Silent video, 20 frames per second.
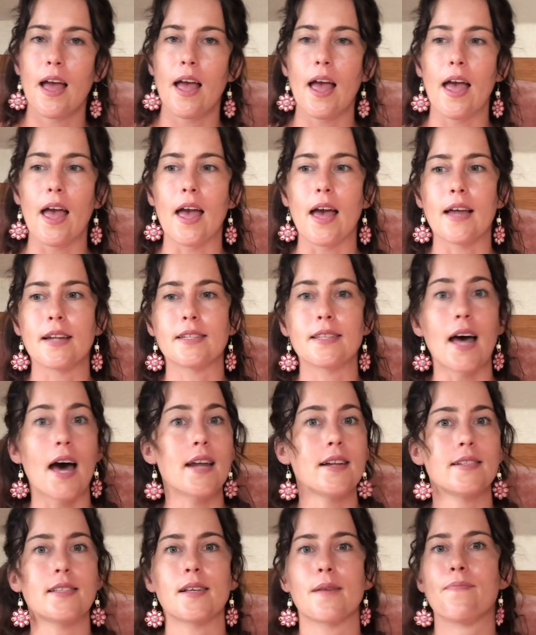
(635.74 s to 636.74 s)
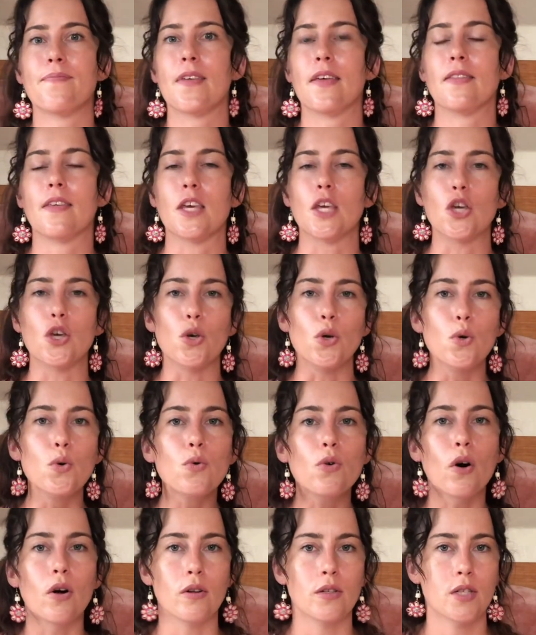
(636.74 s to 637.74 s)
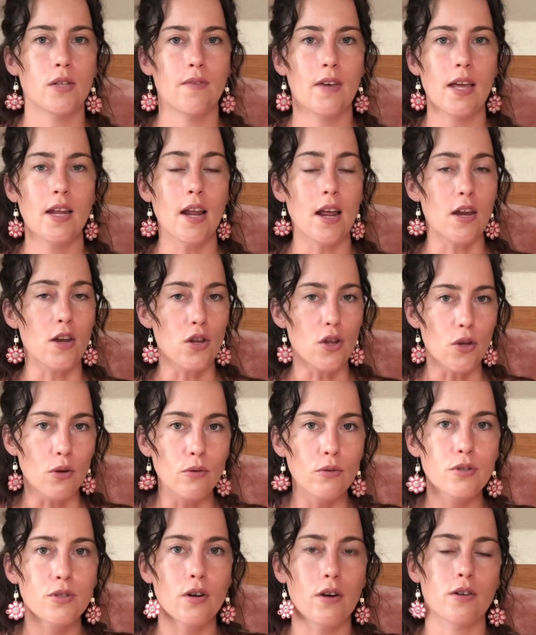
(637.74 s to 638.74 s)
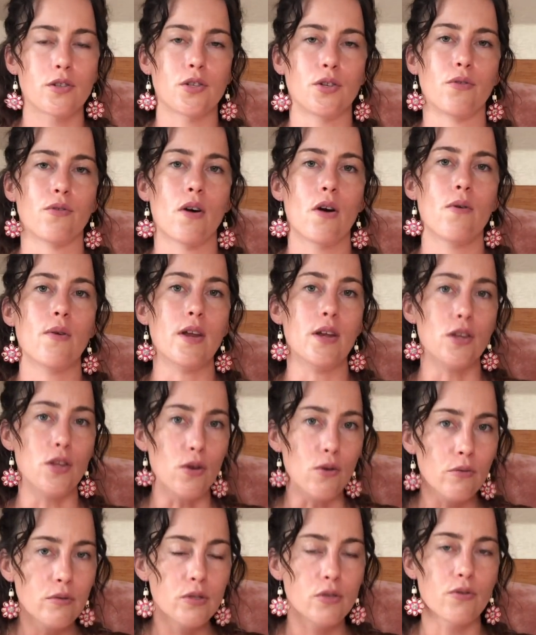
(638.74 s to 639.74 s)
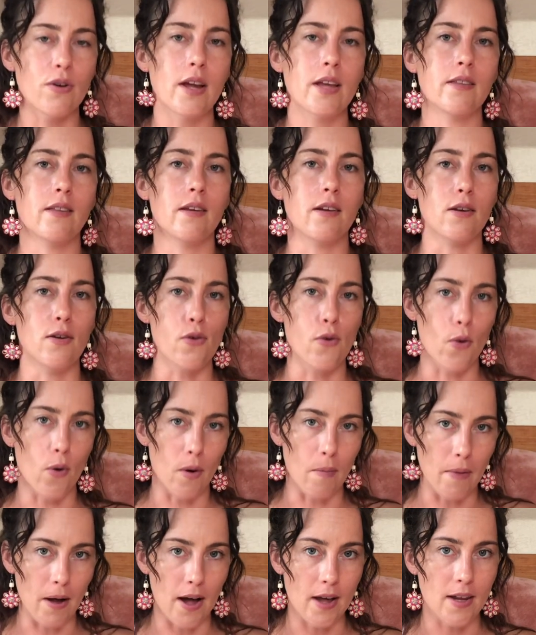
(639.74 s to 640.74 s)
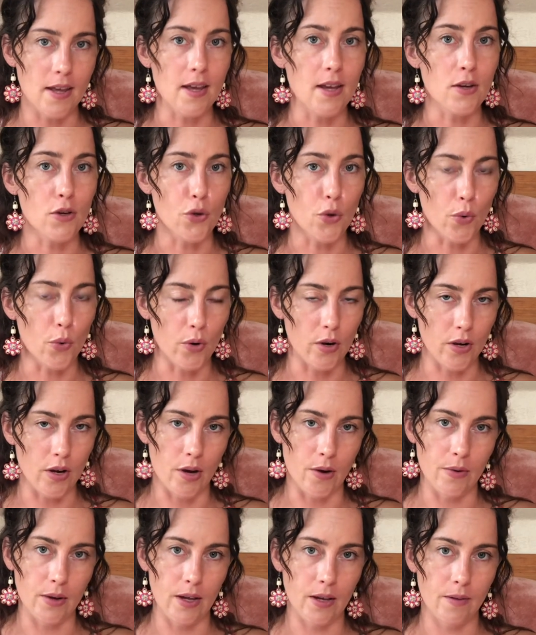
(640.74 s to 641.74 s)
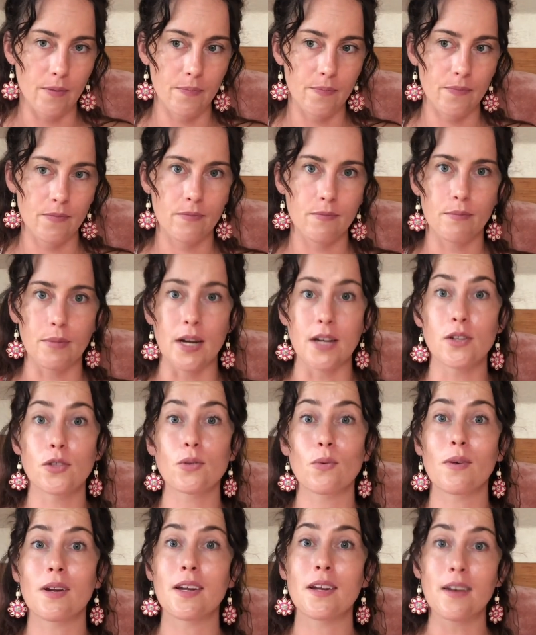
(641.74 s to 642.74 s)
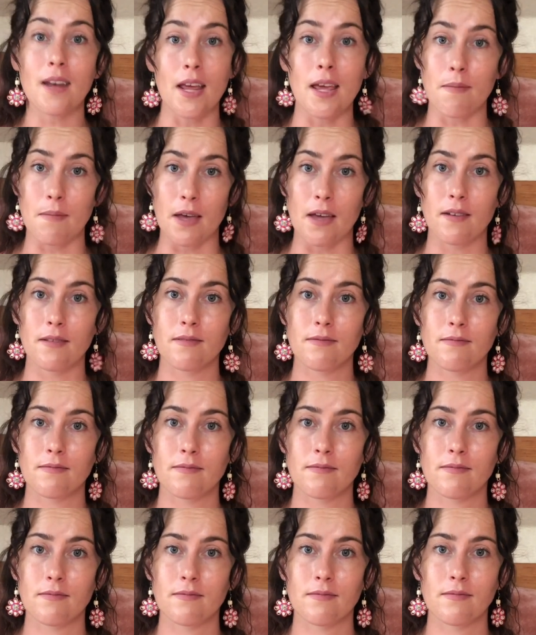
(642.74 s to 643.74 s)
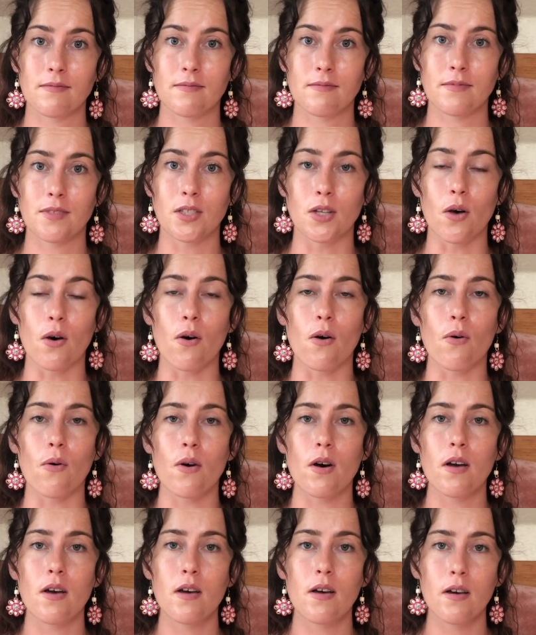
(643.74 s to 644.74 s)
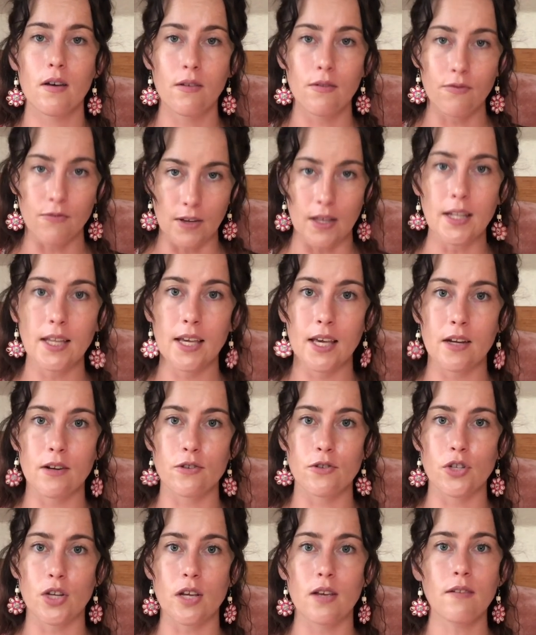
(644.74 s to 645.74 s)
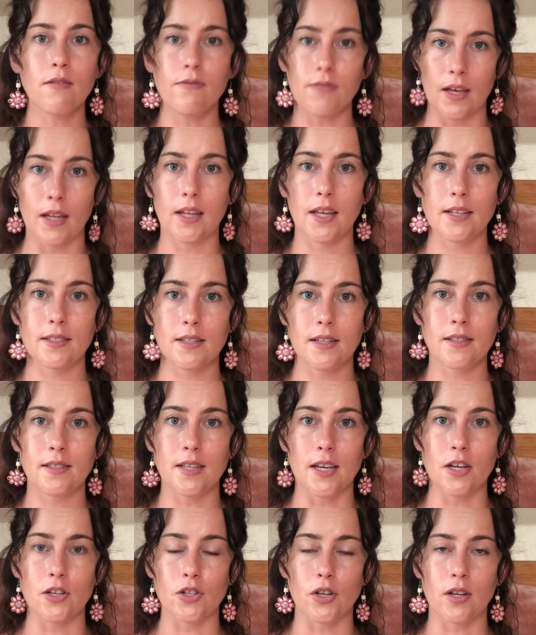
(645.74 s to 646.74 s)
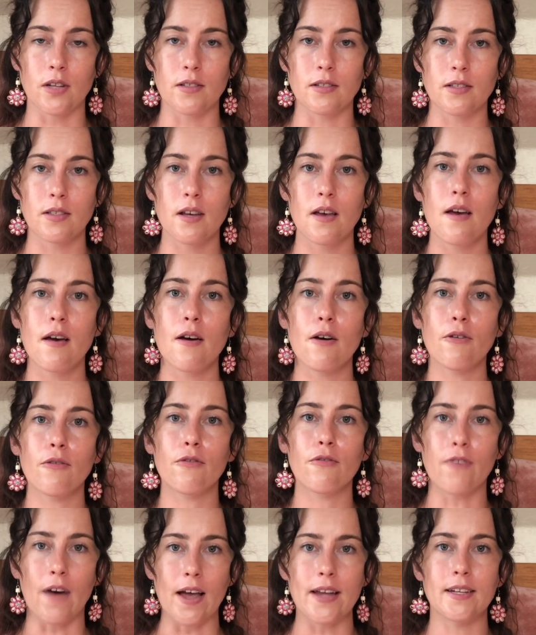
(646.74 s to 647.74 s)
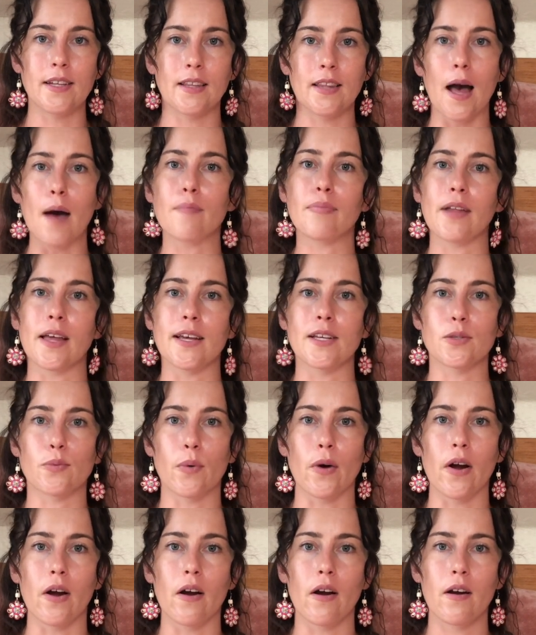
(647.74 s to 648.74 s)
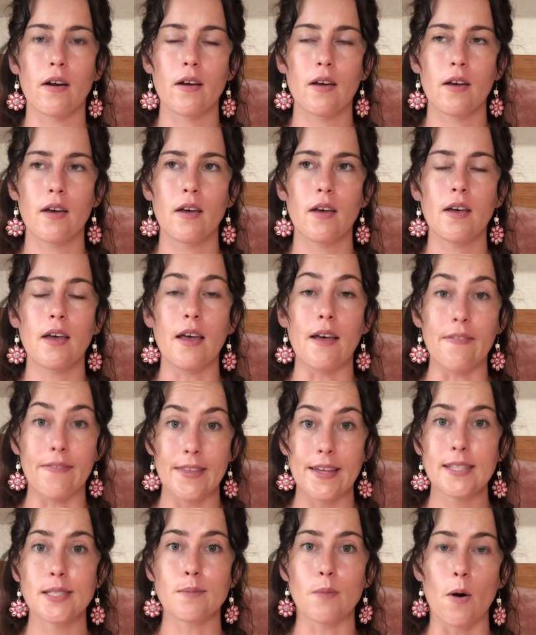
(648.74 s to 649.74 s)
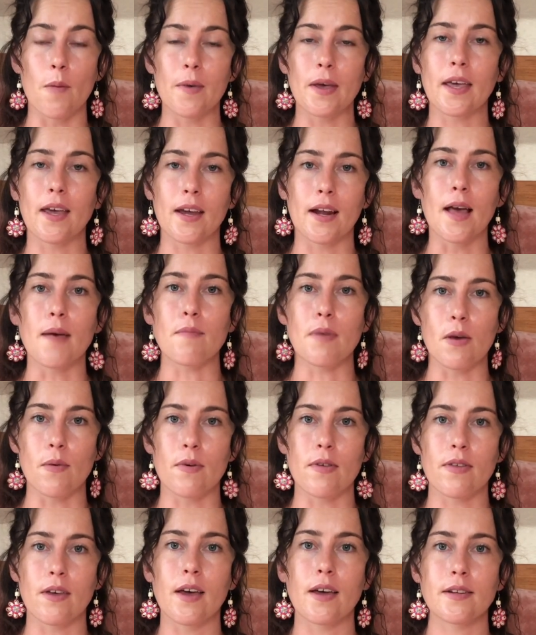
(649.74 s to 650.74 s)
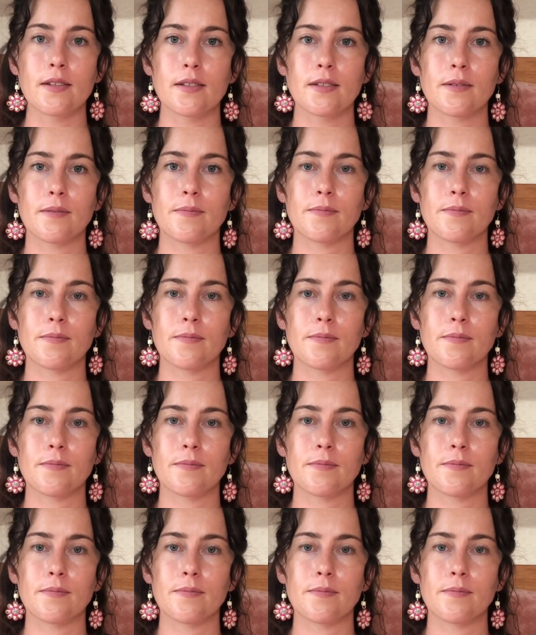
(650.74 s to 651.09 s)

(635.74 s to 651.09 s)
And that is something that you cultivate and you start to grow and you strengthen in your body and your knowing. But I just want to name it. So feeling energy, feeling sensations, finding that place where in this moment can I be with it?